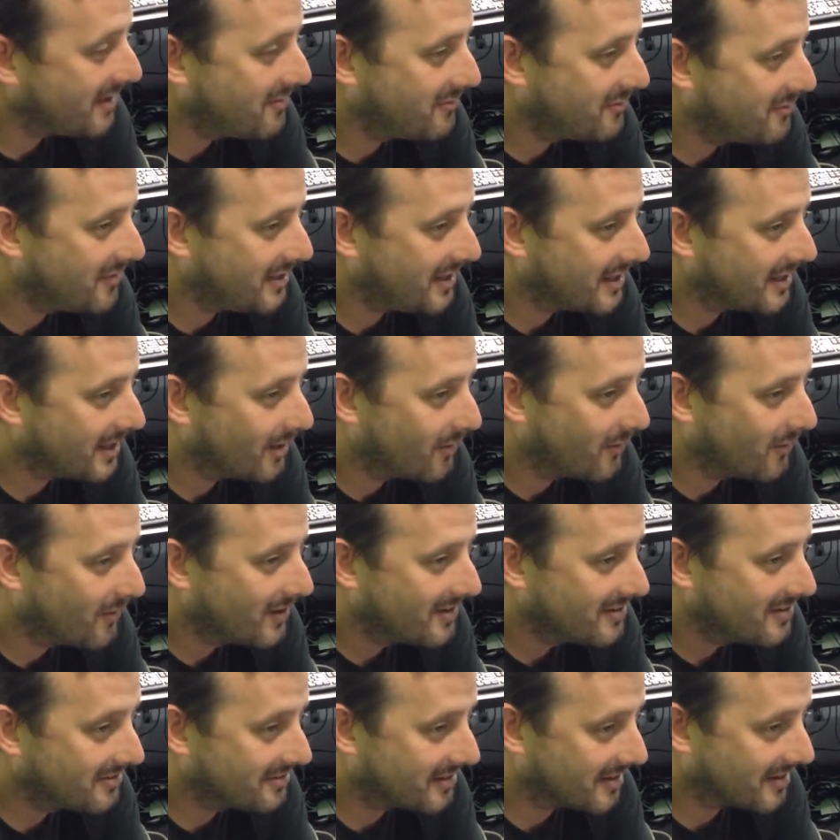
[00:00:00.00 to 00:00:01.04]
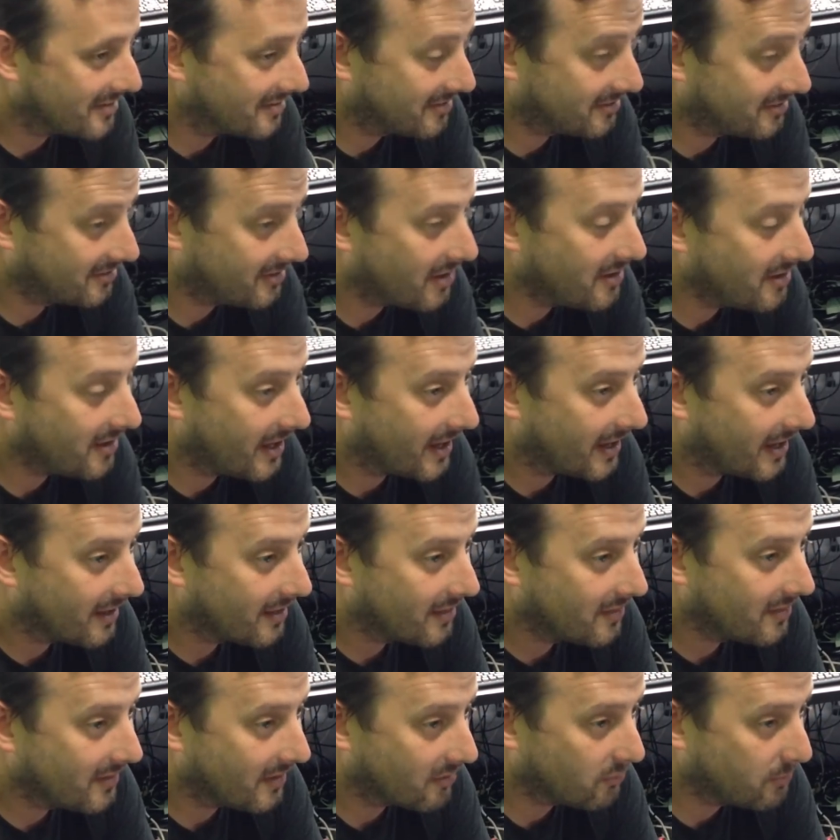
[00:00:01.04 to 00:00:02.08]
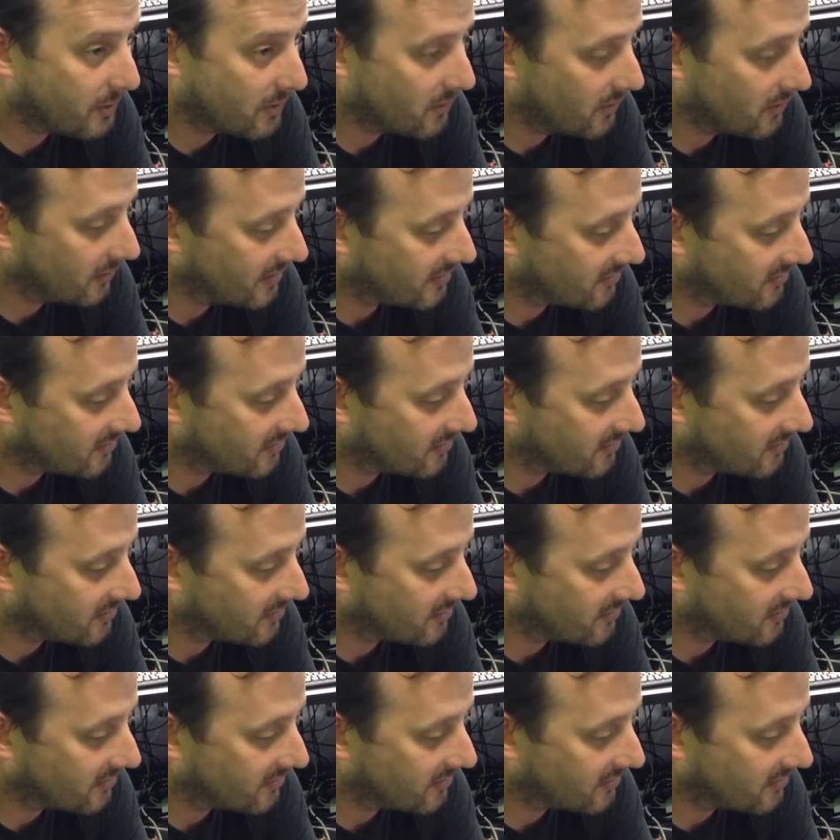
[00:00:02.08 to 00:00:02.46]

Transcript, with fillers: Play video since Sunday that's been